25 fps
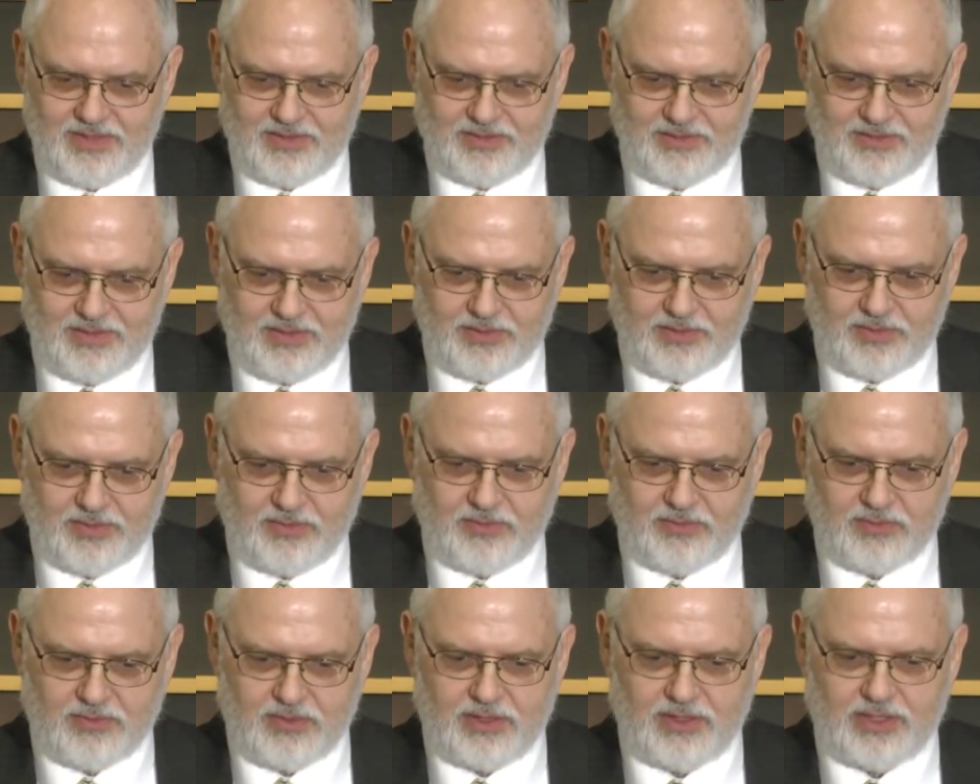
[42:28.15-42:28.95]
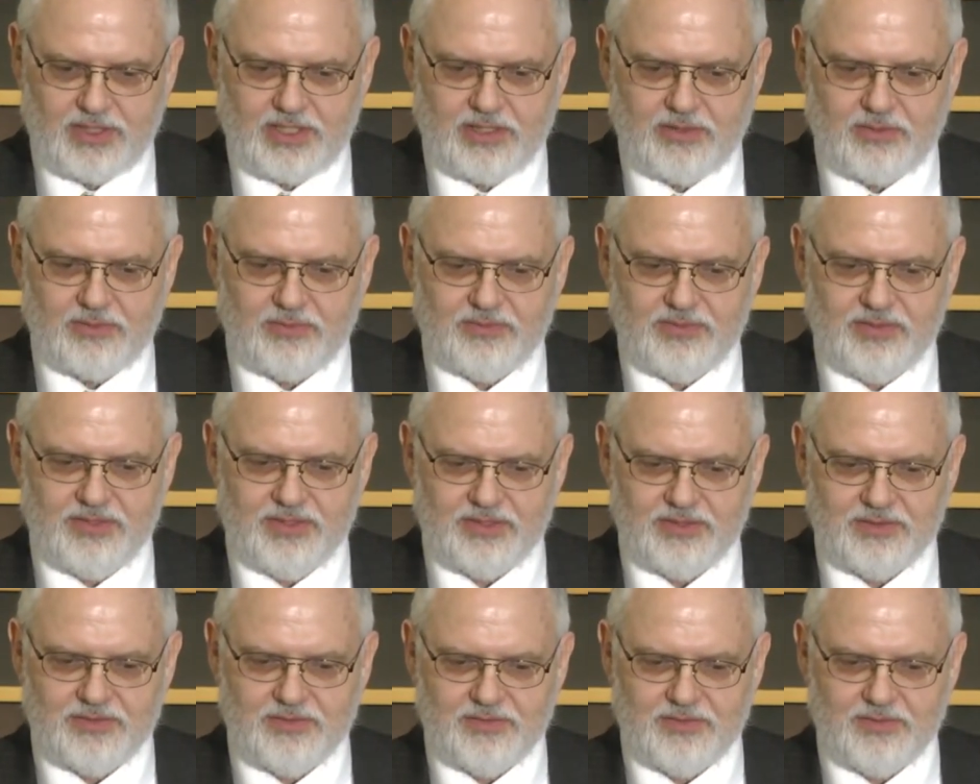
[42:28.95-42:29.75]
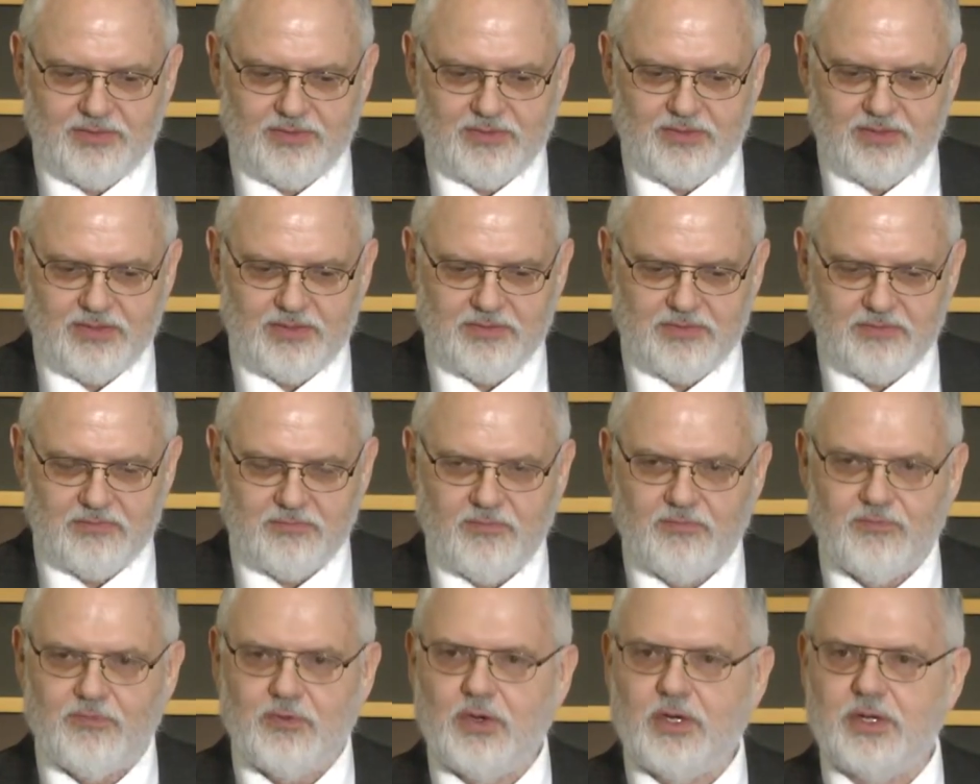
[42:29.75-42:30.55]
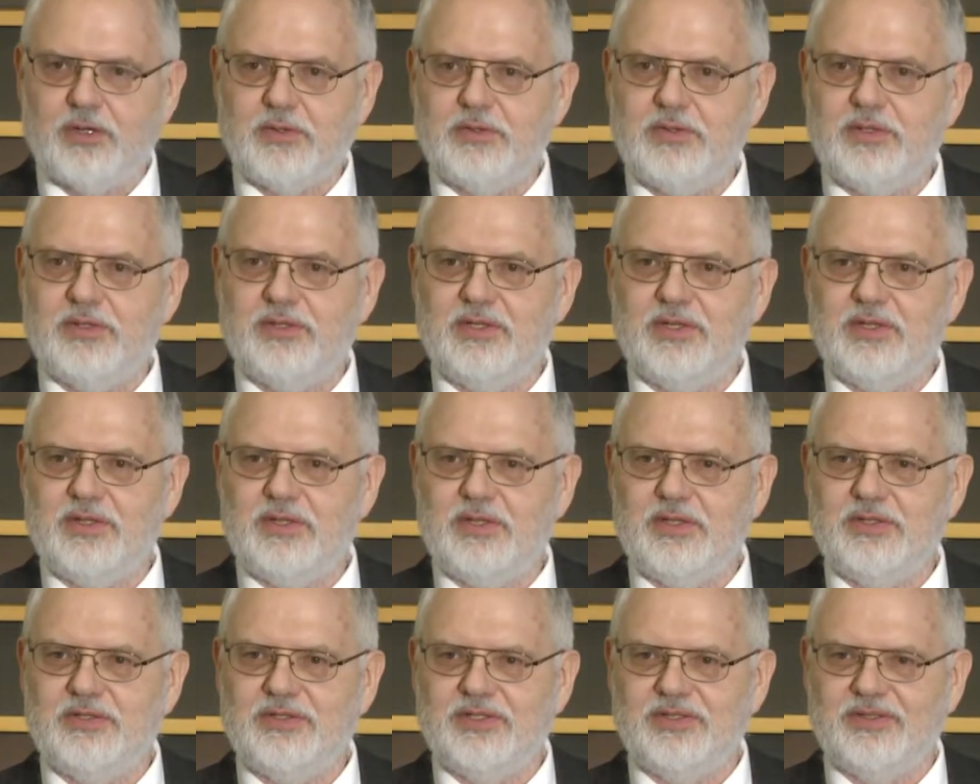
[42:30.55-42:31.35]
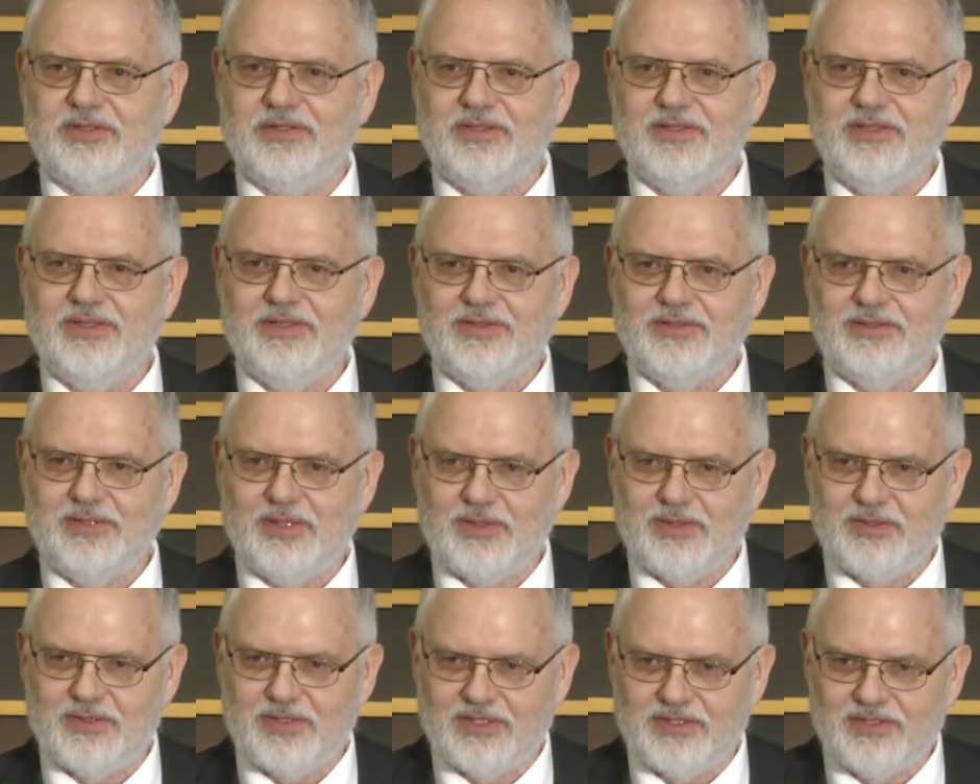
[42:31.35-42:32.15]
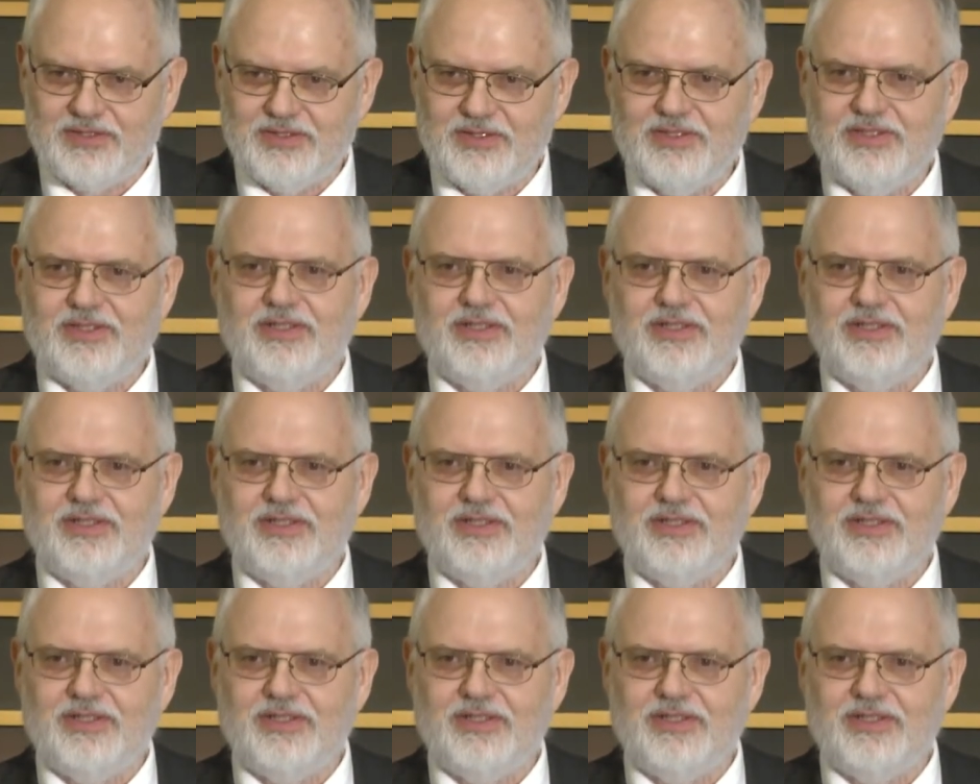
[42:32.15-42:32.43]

The whole cloud fogs the decision, doesn't it?